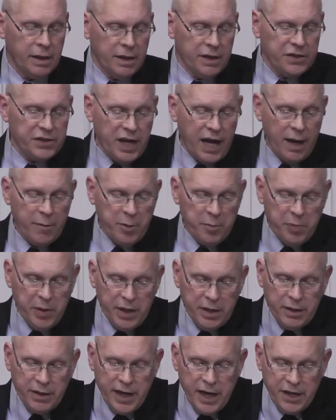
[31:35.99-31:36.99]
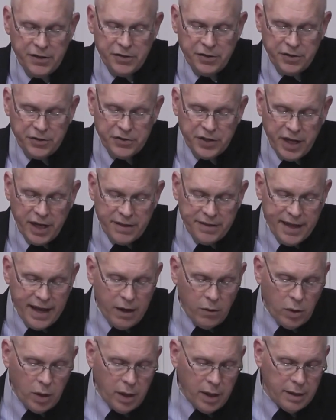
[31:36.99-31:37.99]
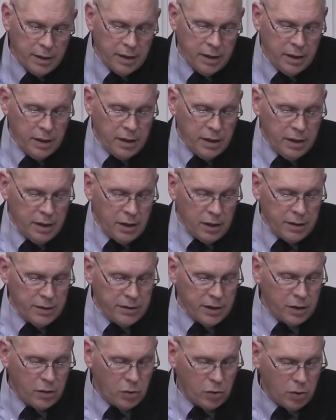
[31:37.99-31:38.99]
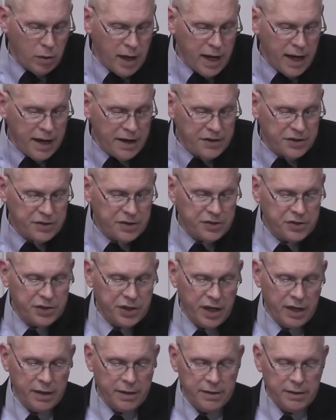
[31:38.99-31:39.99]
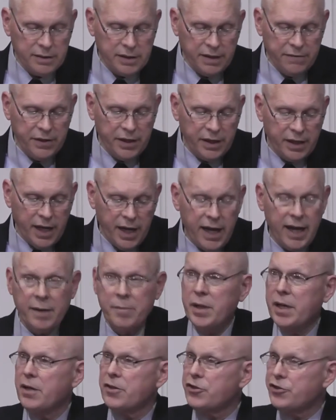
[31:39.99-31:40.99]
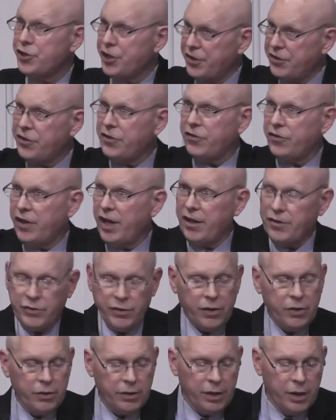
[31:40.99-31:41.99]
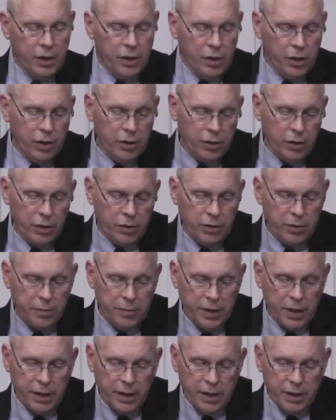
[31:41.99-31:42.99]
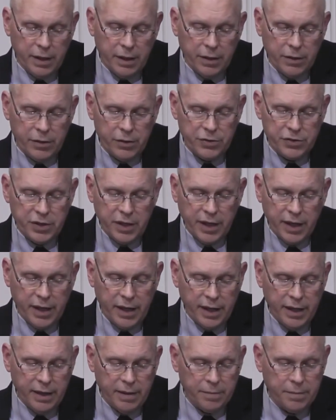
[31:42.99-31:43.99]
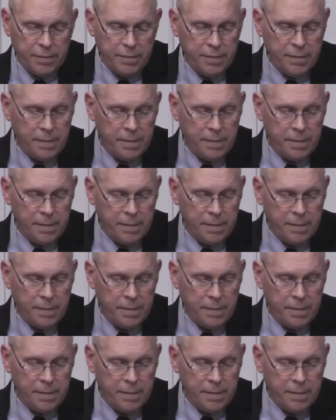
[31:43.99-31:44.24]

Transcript: Simon Peter answered and said, Thou art the Christ, the Son of the living God, because Jesus answered, Who, who, who do uh, you say I am?